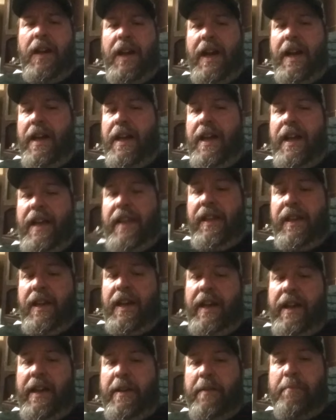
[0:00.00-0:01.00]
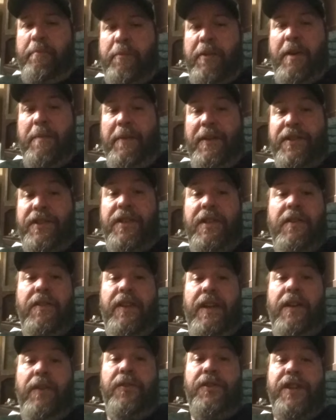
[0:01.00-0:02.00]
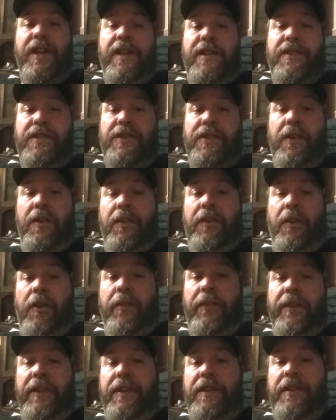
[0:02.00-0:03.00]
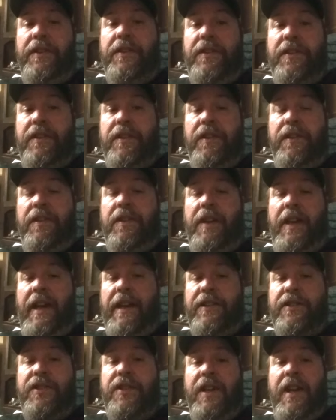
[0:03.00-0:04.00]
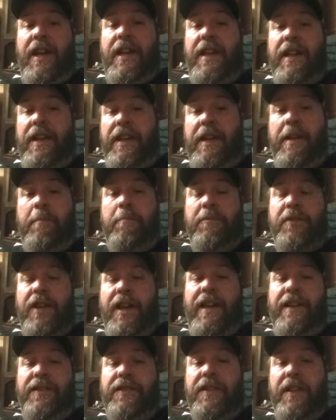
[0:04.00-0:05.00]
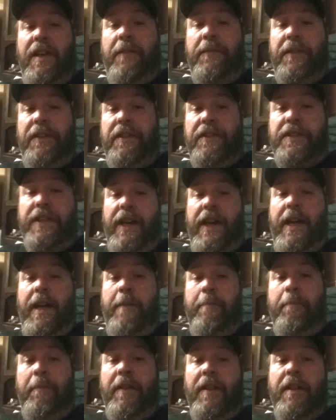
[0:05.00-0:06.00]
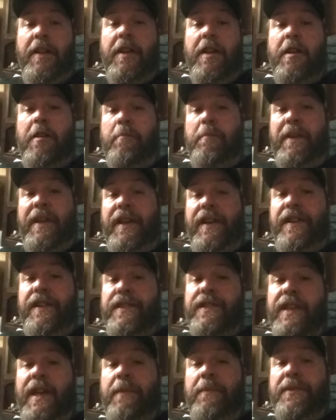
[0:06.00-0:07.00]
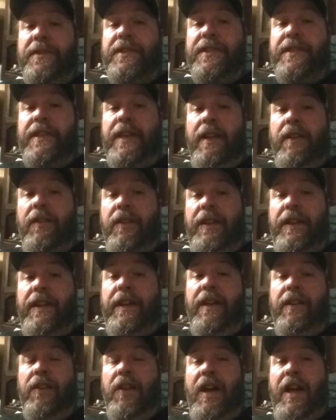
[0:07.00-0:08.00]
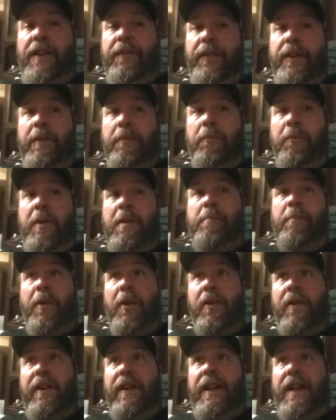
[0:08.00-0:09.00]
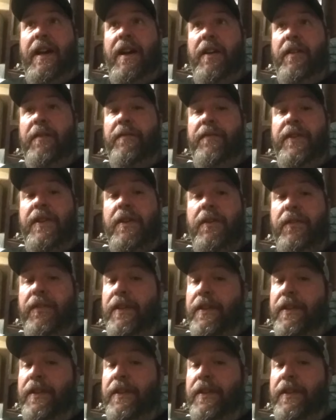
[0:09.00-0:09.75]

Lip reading: I pretty much knew the interchanges on all the XJ and MJ stuff at the time because I was selling a lot of it. We parted out a few of